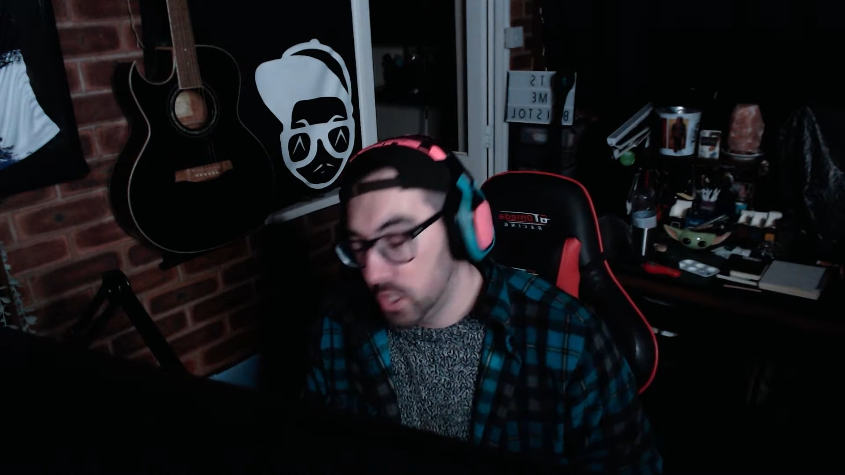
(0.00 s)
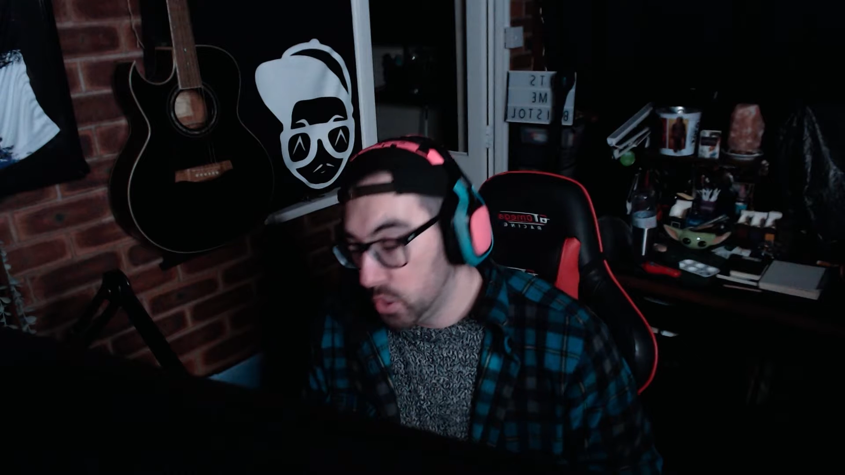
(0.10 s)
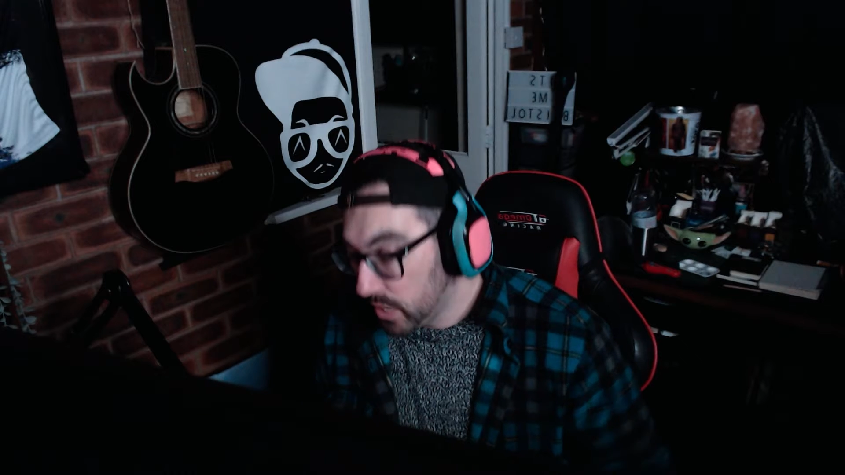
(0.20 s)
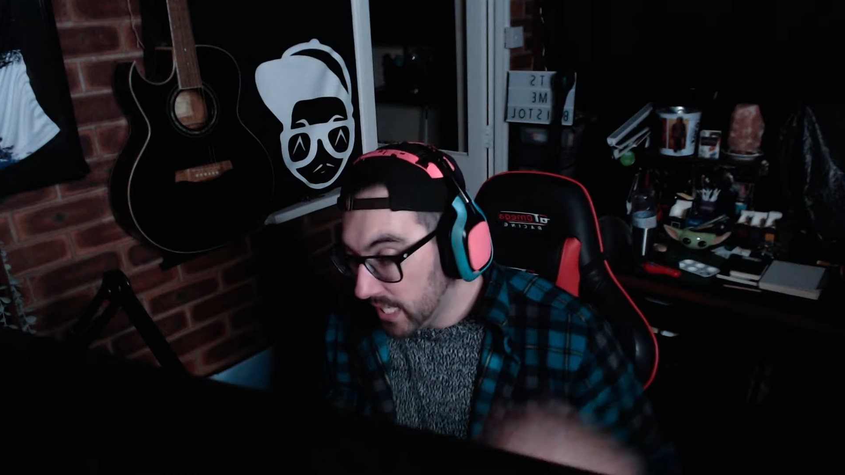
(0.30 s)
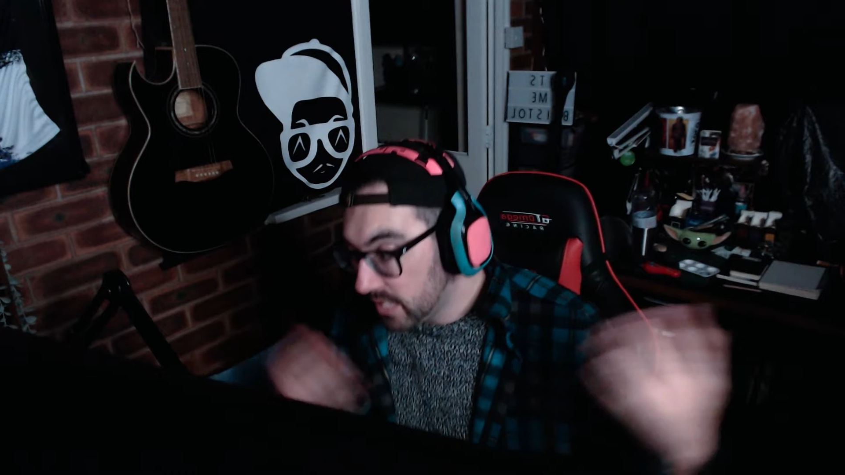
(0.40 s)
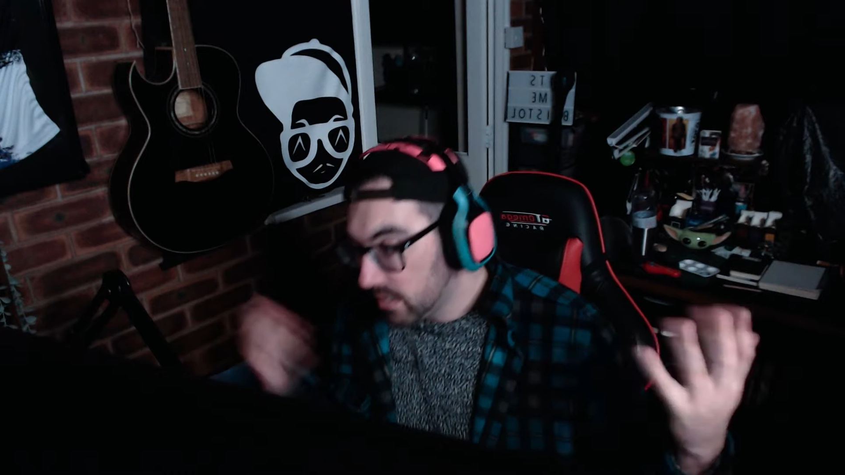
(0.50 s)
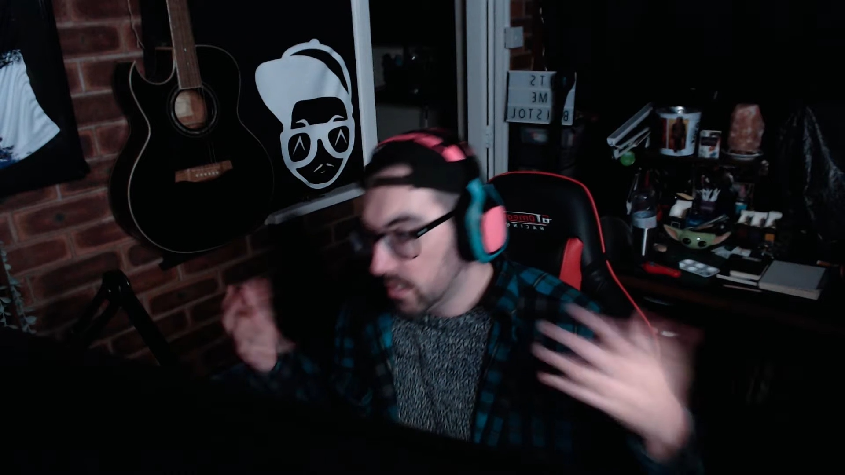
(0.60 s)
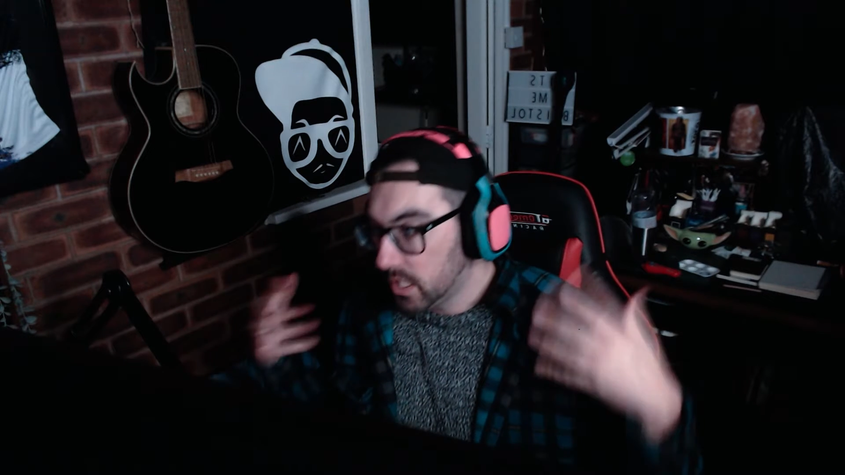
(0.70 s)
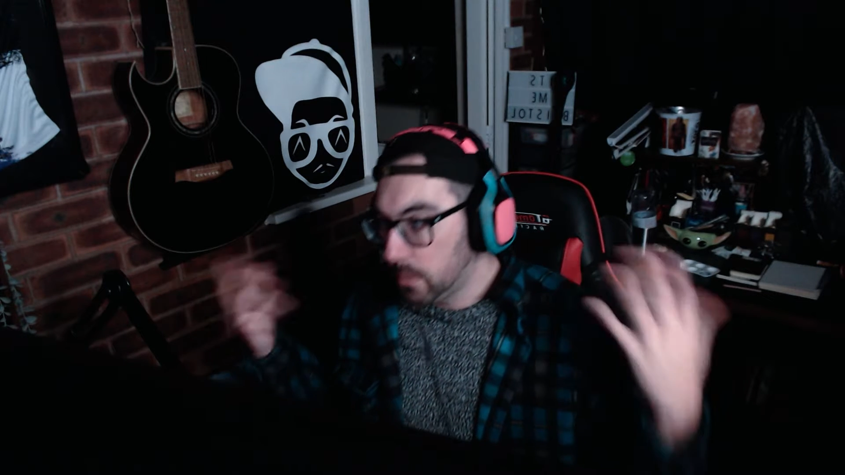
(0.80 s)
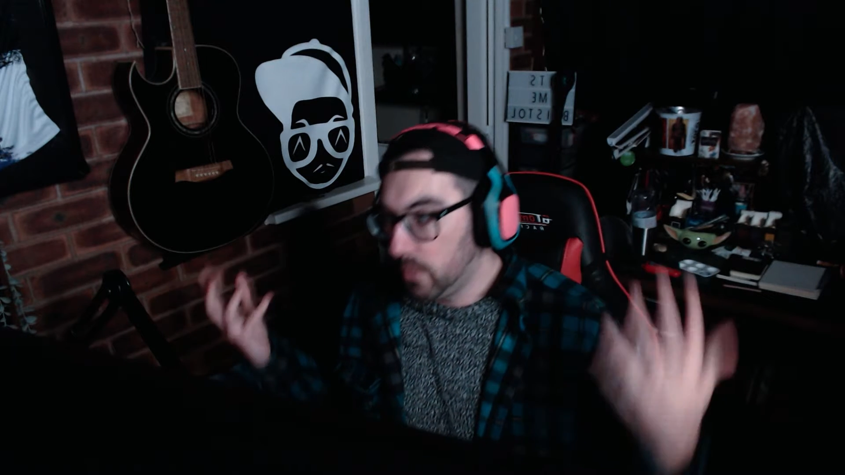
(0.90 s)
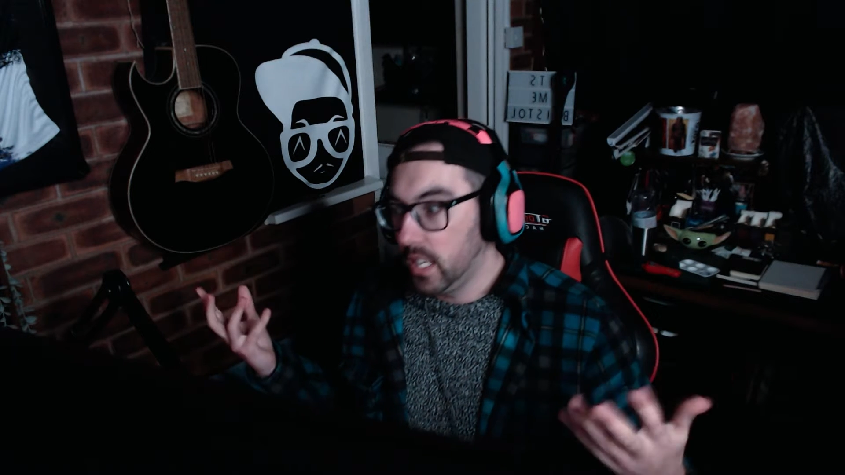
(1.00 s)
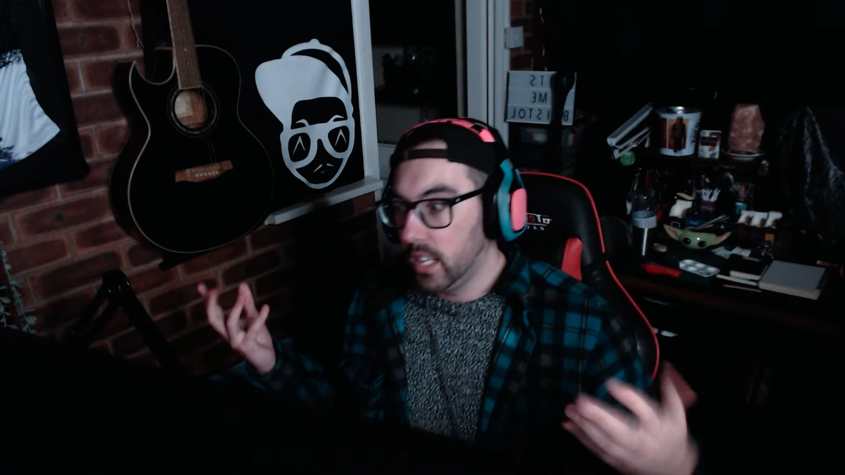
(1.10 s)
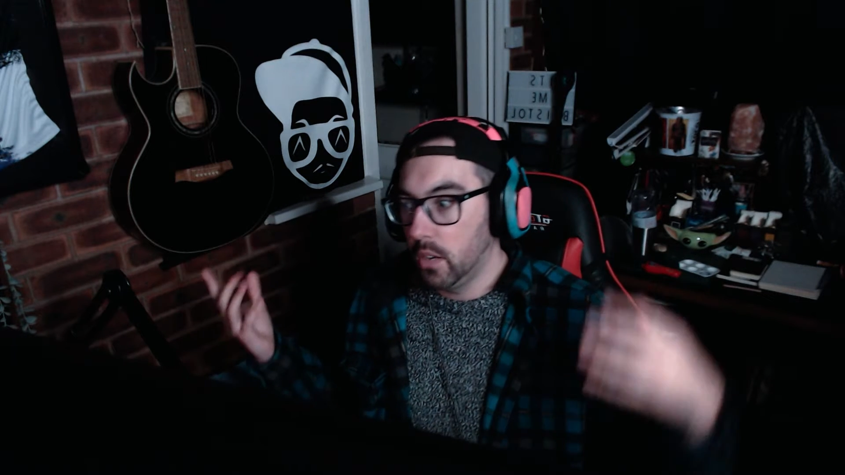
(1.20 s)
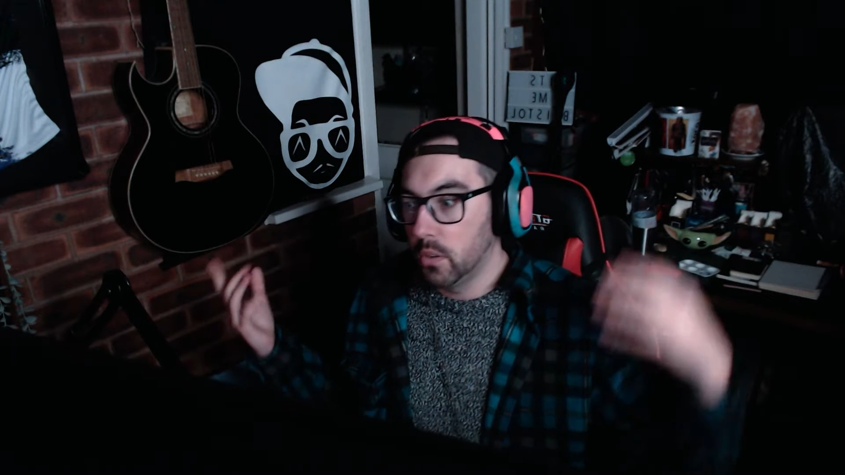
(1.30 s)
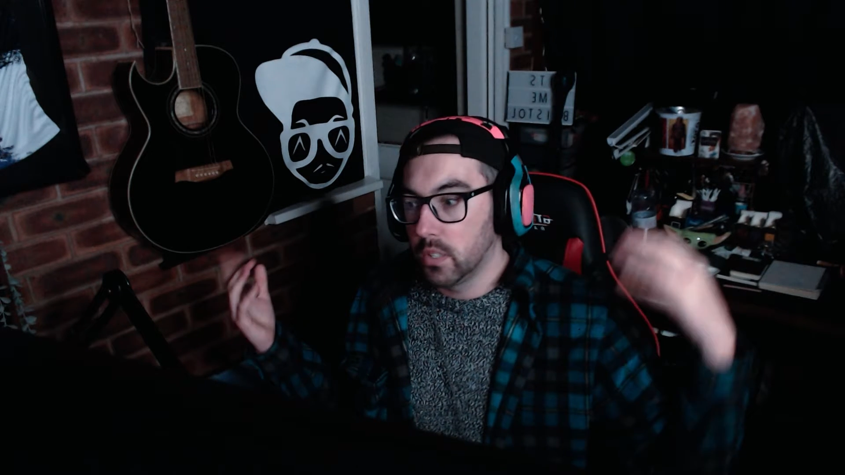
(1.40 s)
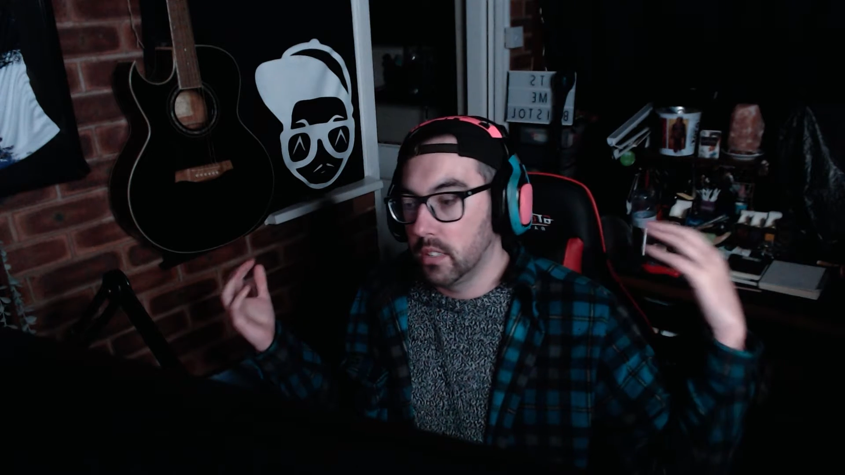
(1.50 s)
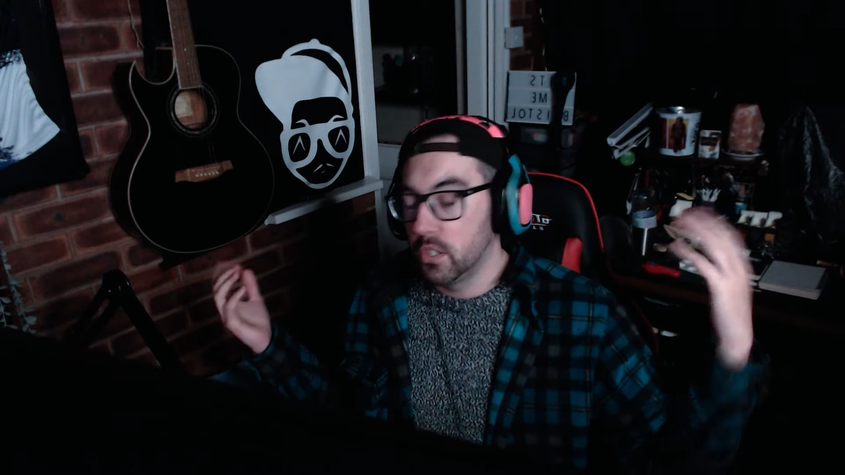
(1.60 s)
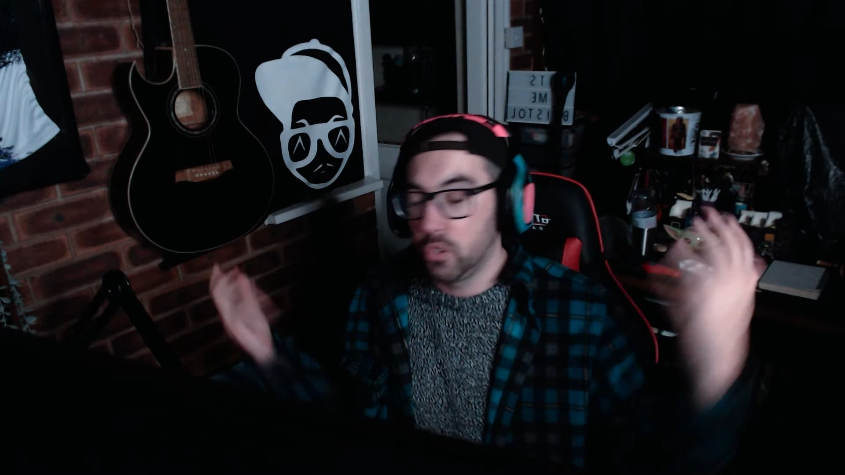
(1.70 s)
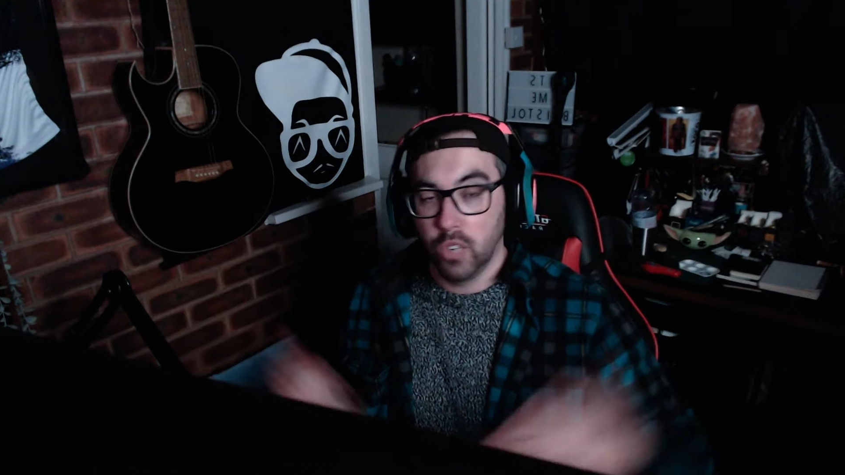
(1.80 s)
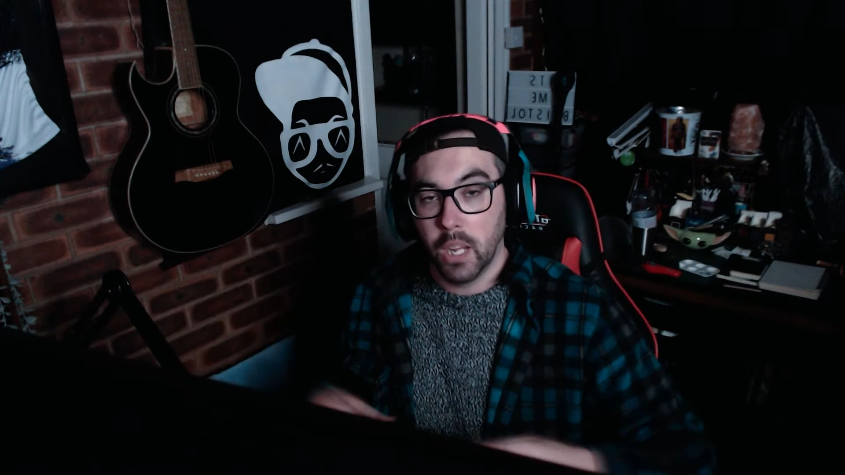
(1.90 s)
these types of videos and the
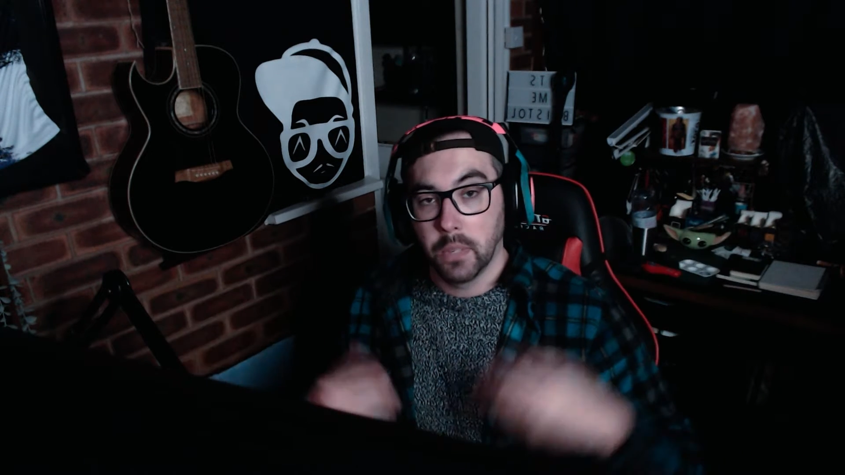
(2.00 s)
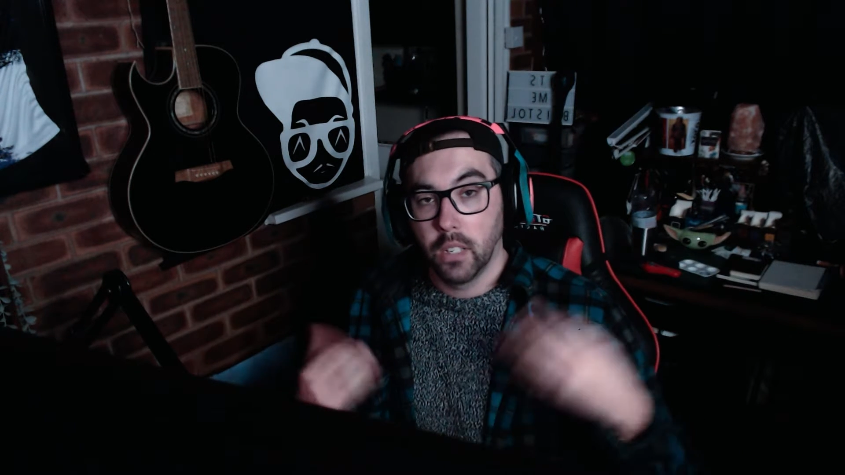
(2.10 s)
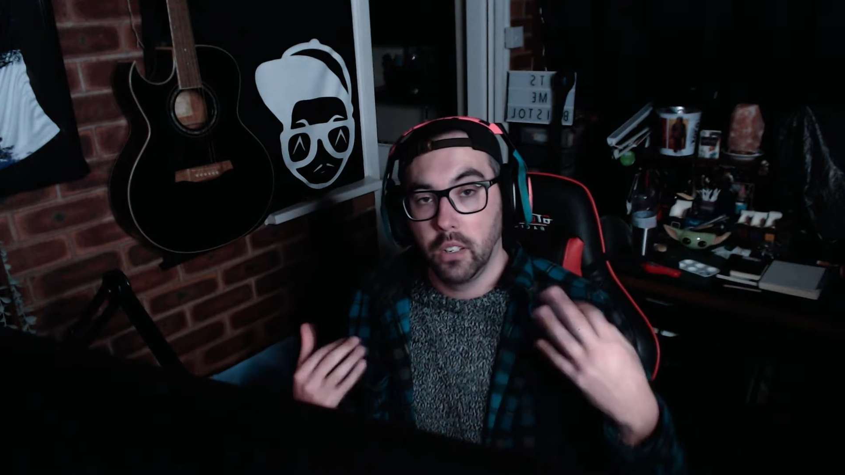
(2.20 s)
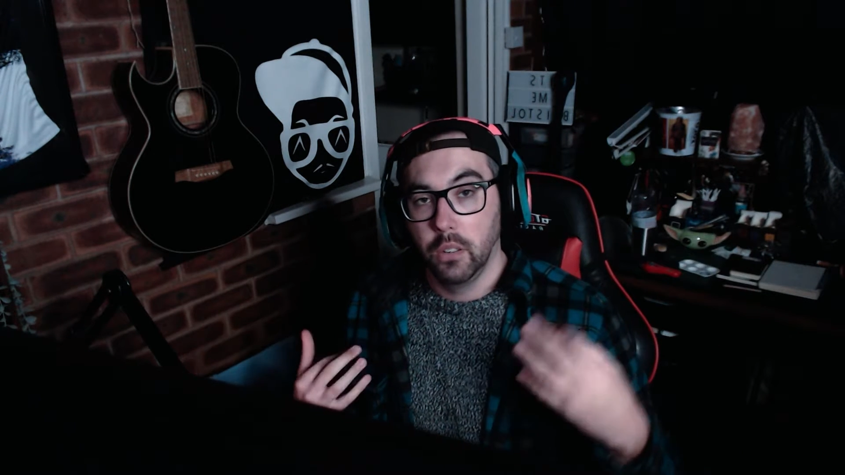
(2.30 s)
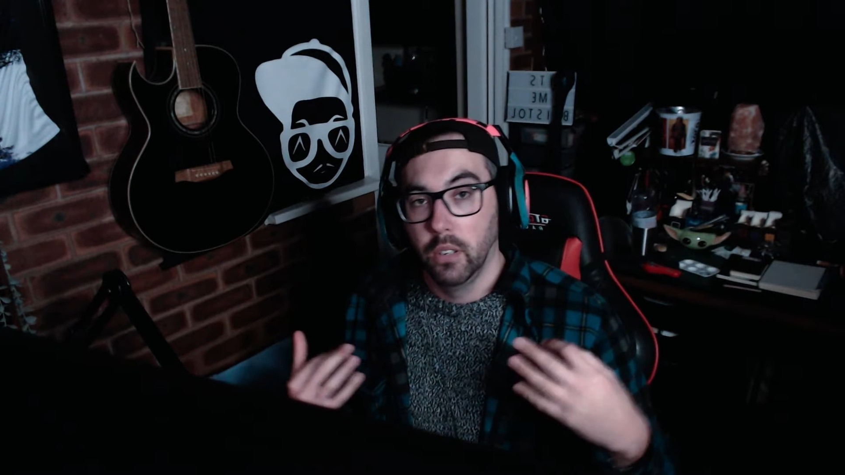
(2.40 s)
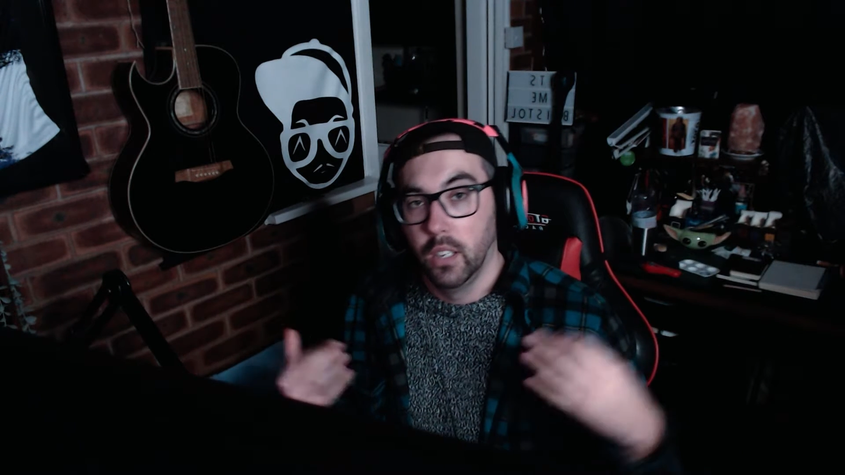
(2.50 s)
streams I do.